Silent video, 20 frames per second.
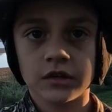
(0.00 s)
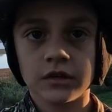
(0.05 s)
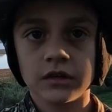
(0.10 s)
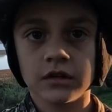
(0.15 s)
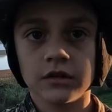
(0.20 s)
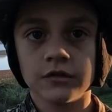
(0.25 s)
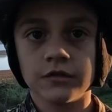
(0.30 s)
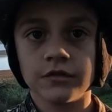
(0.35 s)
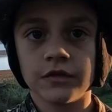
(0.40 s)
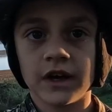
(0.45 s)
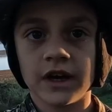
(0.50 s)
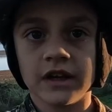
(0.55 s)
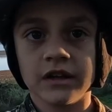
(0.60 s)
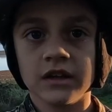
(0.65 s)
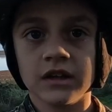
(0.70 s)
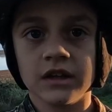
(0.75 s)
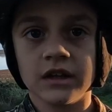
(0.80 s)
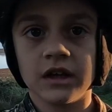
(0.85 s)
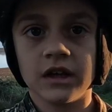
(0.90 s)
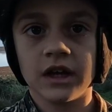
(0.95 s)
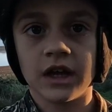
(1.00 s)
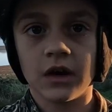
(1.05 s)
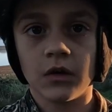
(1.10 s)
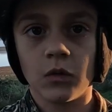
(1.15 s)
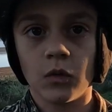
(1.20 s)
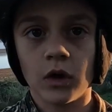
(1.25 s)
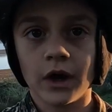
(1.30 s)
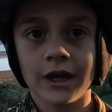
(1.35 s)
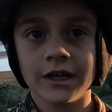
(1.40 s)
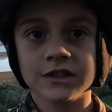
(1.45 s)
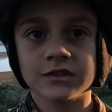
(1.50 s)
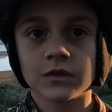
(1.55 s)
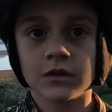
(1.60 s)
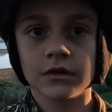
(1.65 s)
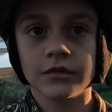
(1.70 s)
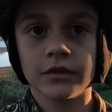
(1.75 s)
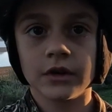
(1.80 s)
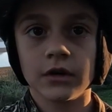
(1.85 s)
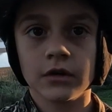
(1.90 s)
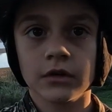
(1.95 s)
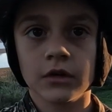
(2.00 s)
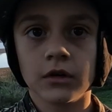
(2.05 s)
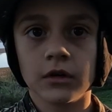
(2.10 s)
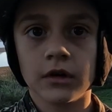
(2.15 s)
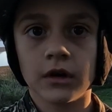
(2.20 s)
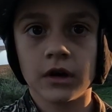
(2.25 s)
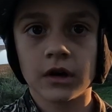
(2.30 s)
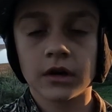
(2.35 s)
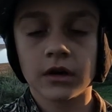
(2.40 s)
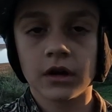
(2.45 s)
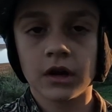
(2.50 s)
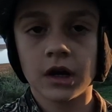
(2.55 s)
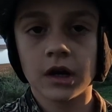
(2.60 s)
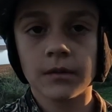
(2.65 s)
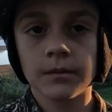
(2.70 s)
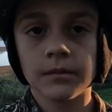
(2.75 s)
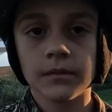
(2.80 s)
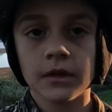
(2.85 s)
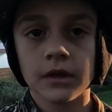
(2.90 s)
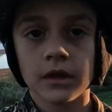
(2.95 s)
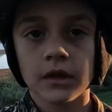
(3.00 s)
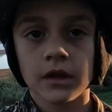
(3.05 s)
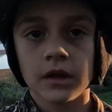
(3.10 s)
You can find it at wyattwaterfowlco.com.